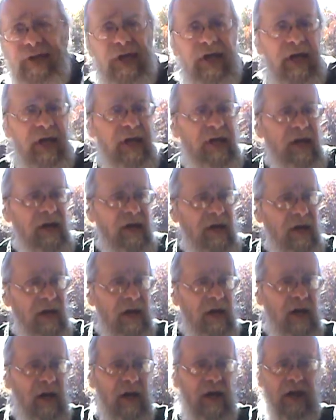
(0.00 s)
a
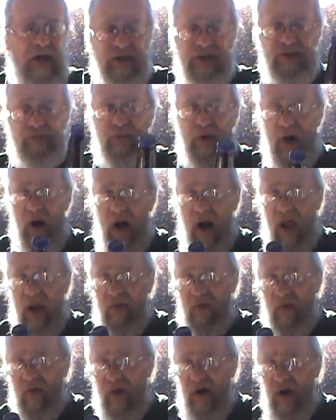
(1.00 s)
it's a barley
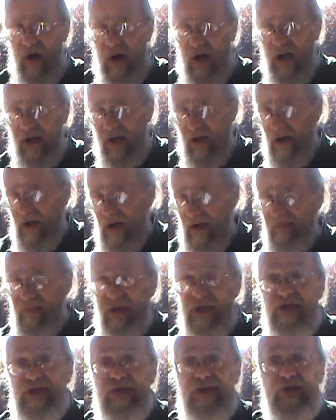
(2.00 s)
wine. Um,
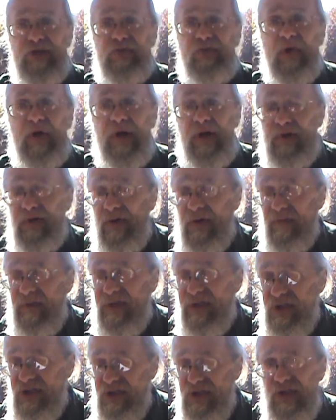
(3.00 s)
this is a twenty twelve
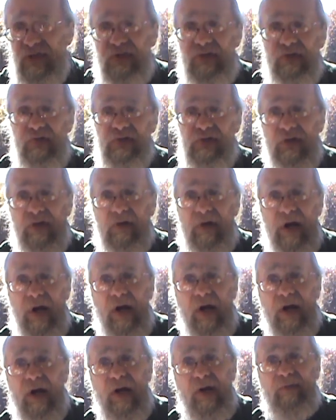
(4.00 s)
edition, so it's already
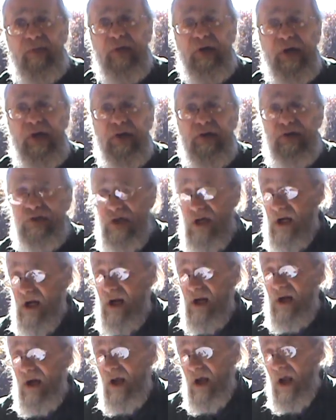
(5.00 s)
got a couple of years on
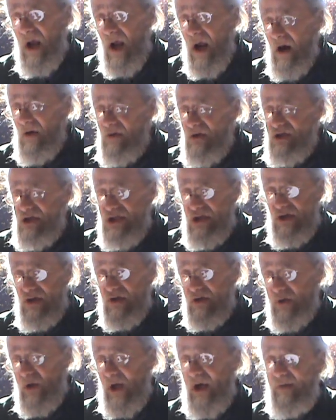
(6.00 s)
it, which is a
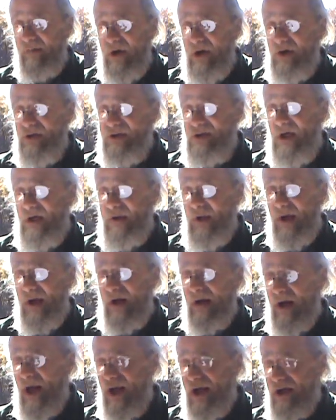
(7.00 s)
good thing because I think
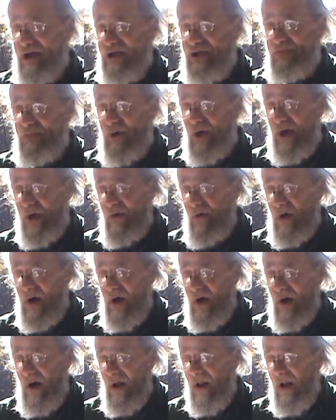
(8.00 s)
it ages pretty
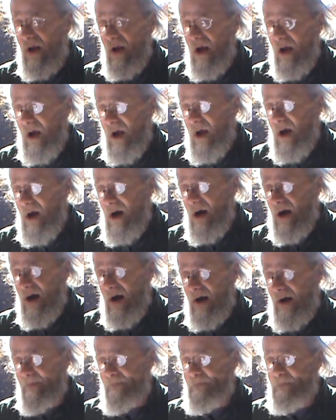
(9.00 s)
well.
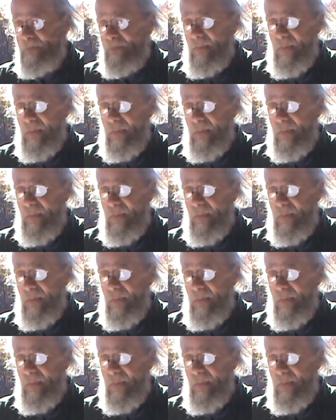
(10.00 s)
Um,